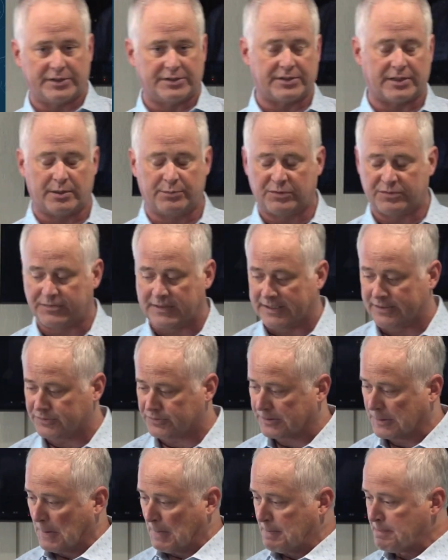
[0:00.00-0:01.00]
times
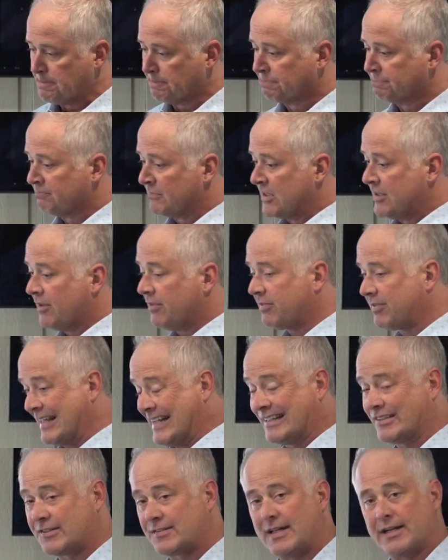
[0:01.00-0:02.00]
fast,
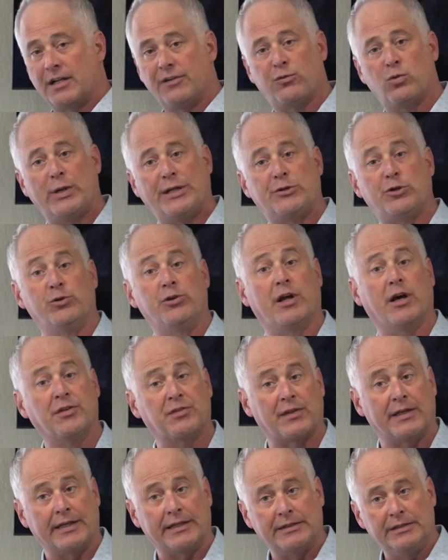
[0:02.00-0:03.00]
thinks that if we do
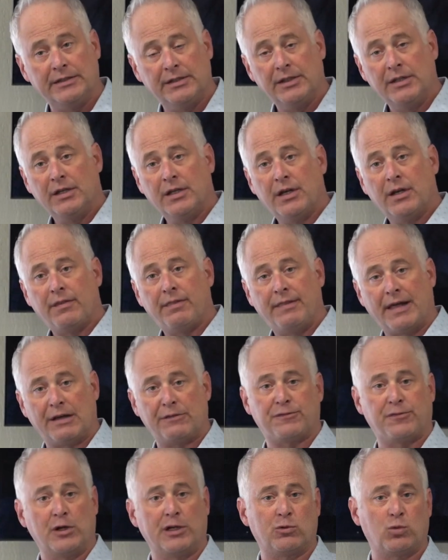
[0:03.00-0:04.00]
nothing, that
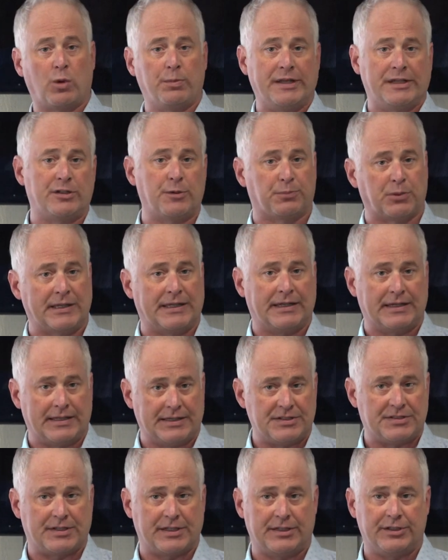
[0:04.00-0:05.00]
fund will be depleted
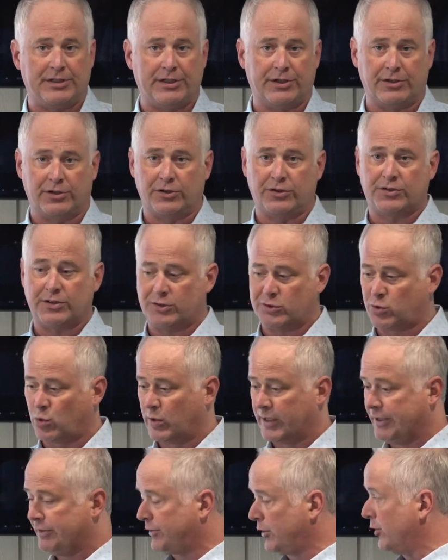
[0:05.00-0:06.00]
in 10 years in
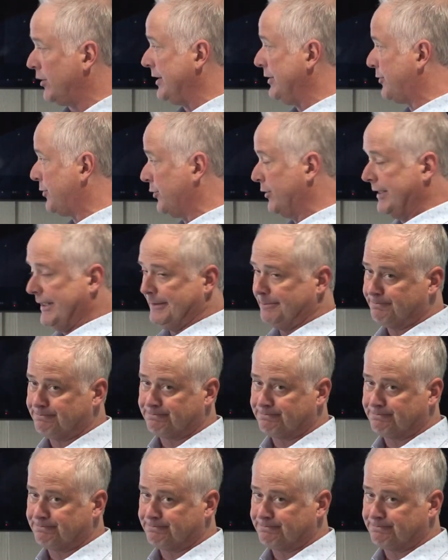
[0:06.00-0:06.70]
2033.